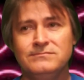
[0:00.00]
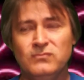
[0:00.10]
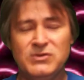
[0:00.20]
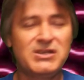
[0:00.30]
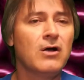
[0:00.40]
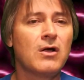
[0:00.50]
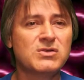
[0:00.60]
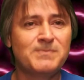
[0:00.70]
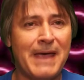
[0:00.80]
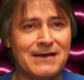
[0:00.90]
which all goes
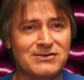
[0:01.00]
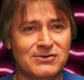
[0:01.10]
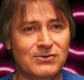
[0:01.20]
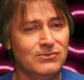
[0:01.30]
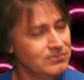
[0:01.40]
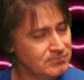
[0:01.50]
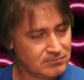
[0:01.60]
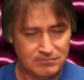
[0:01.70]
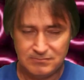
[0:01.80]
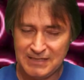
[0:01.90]
back to,
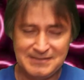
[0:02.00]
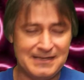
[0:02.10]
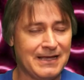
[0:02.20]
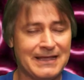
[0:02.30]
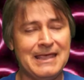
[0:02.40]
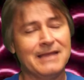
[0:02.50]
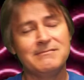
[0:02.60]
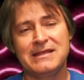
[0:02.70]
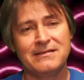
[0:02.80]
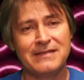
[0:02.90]
again,
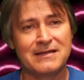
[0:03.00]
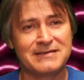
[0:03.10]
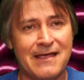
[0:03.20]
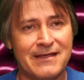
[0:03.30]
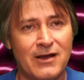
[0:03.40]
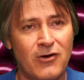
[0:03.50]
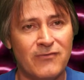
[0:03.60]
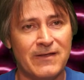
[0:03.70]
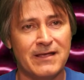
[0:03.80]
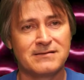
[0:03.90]
the Italian horror
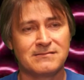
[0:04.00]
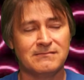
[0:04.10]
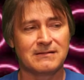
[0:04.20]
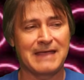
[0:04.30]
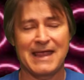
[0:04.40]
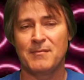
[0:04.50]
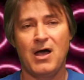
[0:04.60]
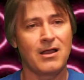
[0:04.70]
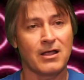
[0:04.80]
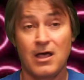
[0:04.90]
flicks, Cannibal
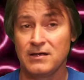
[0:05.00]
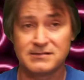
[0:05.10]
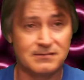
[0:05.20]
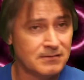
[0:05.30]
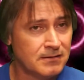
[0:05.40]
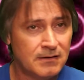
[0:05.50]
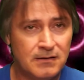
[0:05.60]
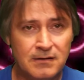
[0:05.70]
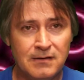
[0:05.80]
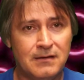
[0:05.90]
Holocaust.
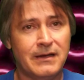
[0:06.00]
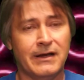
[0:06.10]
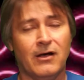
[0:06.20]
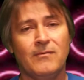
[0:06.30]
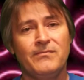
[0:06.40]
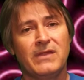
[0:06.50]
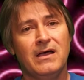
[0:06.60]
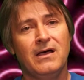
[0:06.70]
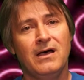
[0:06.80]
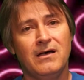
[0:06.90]

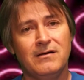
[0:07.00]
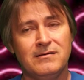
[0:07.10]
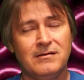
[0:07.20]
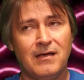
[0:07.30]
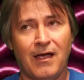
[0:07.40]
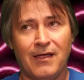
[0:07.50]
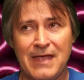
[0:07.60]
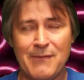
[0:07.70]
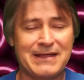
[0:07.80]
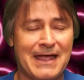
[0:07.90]
That
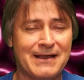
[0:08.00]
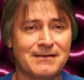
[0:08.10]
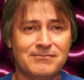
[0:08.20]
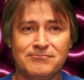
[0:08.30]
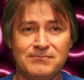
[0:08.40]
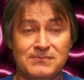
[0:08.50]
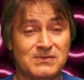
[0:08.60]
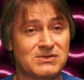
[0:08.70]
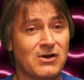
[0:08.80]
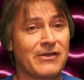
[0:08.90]
one kind of
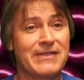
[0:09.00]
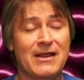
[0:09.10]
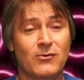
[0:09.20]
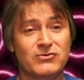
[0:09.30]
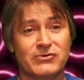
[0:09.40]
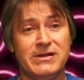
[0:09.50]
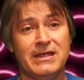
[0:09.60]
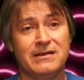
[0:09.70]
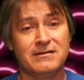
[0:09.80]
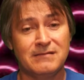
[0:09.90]
started that whole
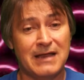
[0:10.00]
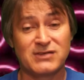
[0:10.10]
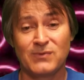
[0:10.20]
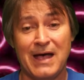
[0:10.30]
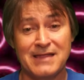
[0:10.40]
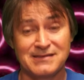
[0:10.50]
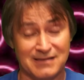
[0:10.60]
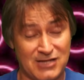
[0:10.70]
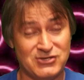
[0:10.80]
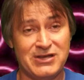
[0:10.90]
trend, and that's why it's
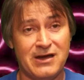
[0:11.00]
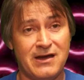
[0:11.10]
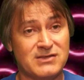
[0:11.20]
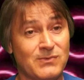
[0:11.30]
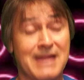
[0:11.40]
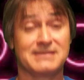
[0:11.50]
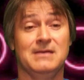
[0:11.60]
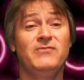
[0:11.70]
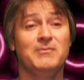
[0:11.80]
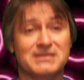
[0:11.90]
legendary. It's why it's
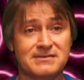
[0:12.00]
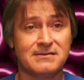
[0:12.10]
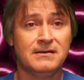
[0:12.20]
infamous.